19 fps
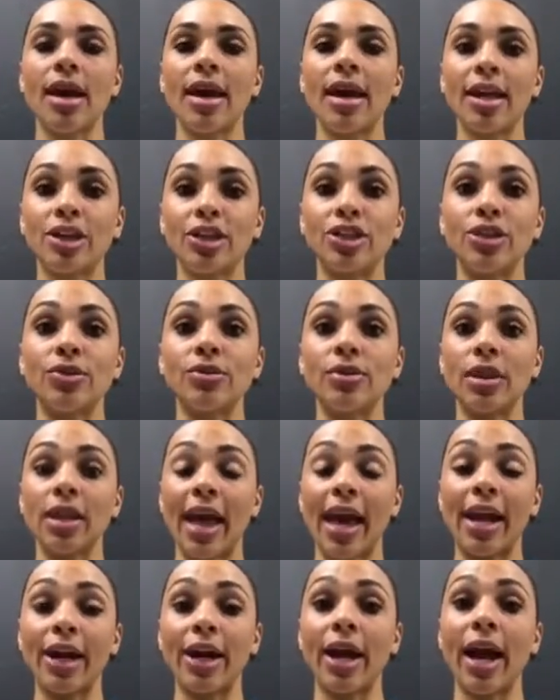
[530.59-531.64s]
issues
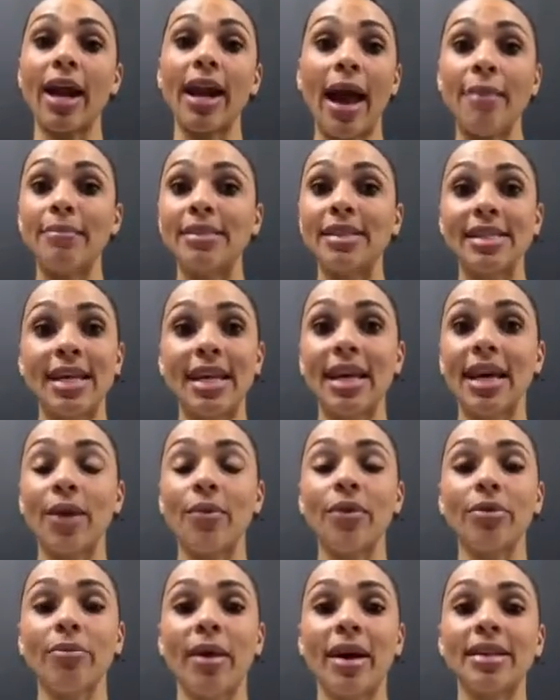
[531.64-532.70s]
later. And I'm seeing it
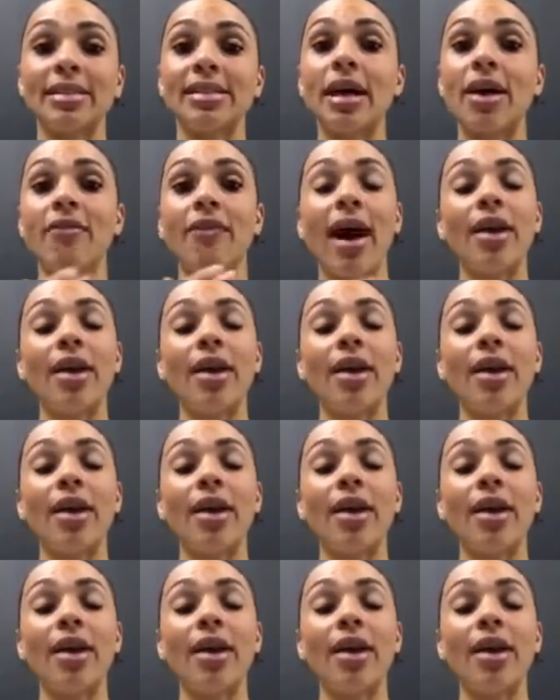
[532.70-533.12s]
with myself.